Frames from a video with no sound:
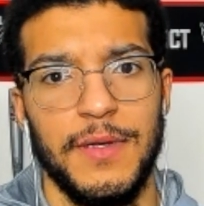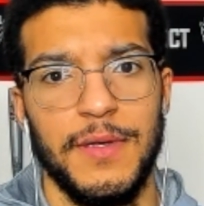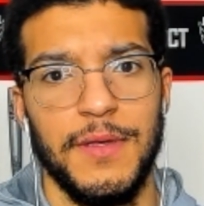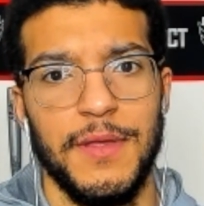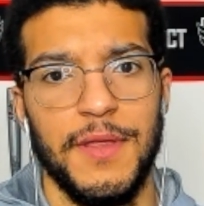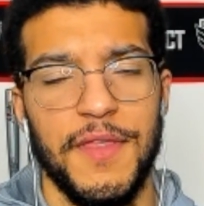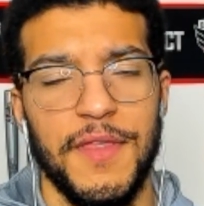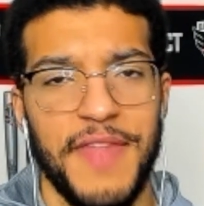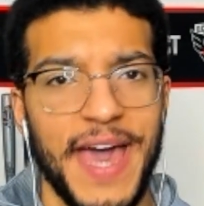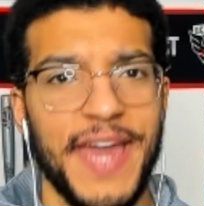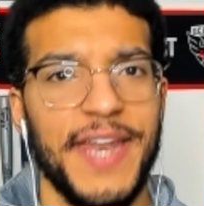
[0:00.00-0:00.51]

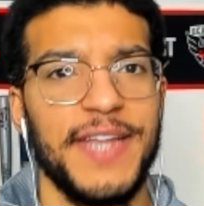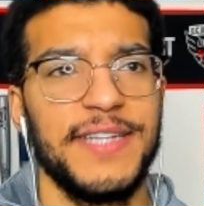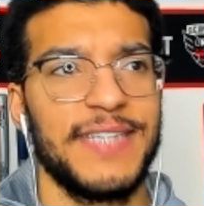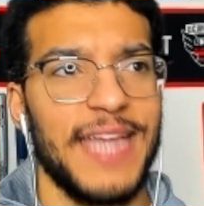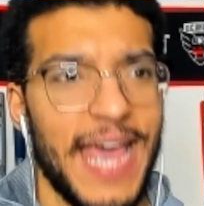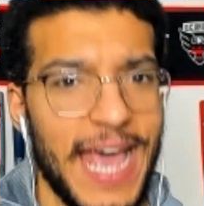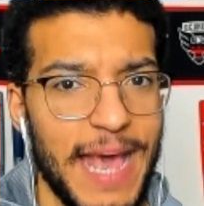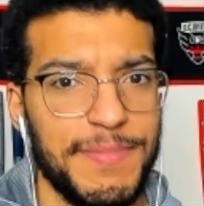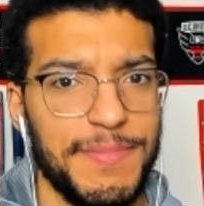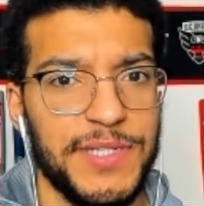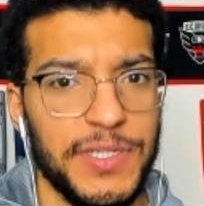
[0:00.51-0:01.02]
That is
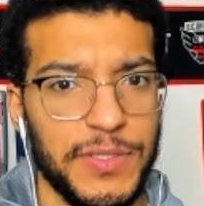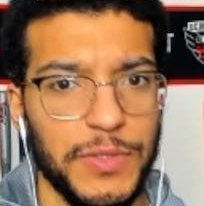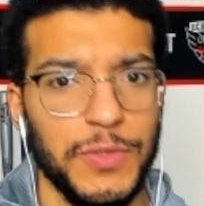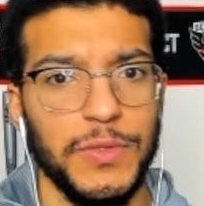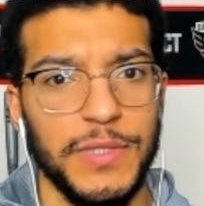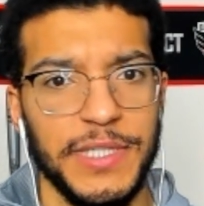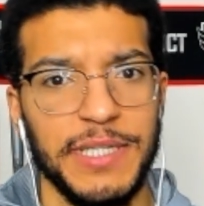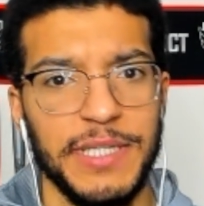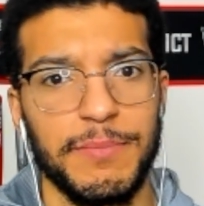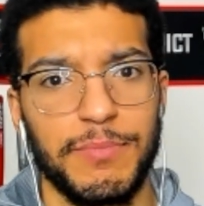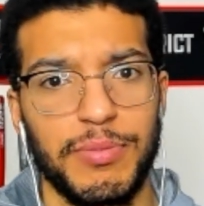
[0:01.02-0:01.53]

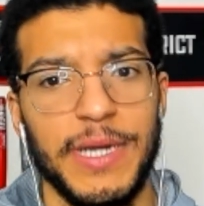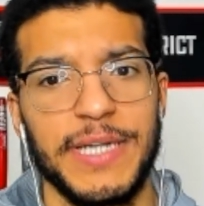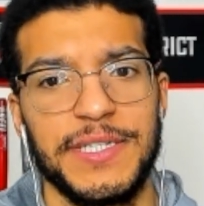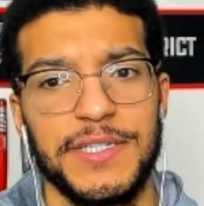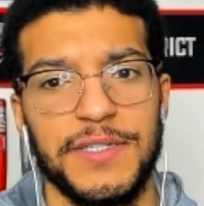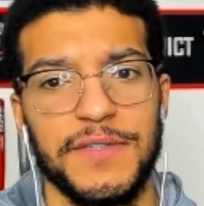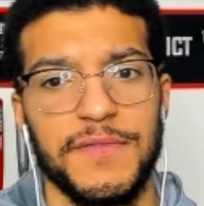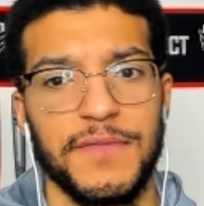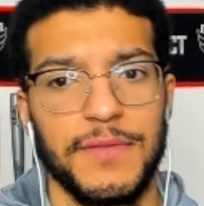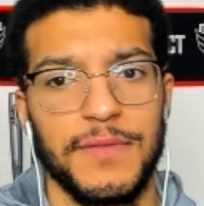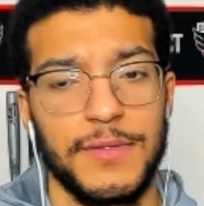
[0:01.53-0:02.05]
absolutely
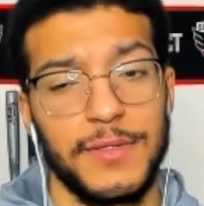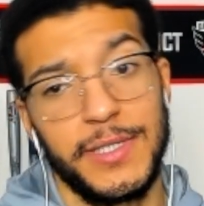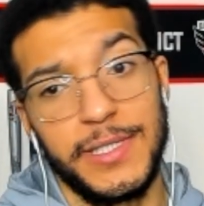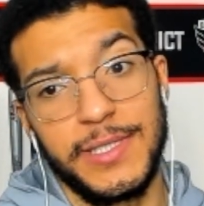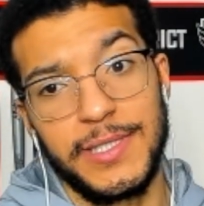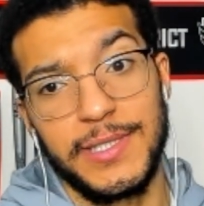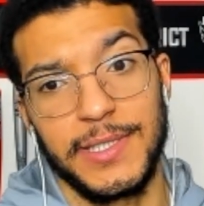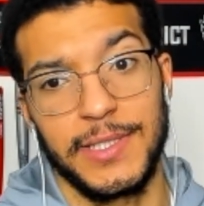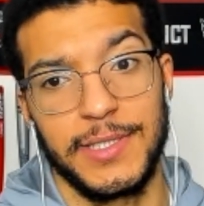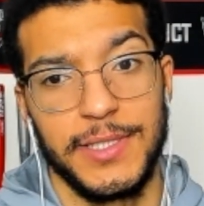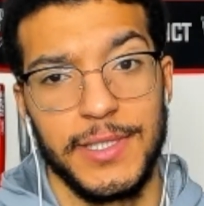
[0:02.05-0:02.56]
impressive.
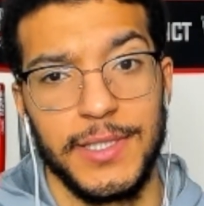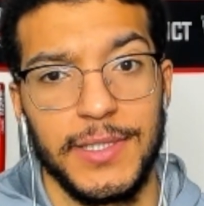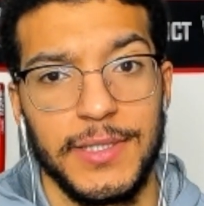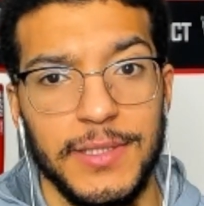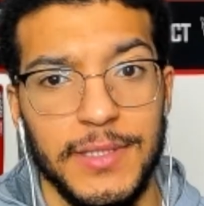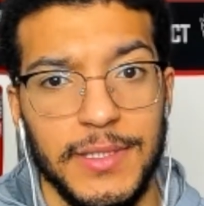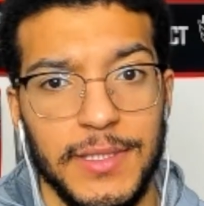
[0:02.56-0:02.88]
36 years.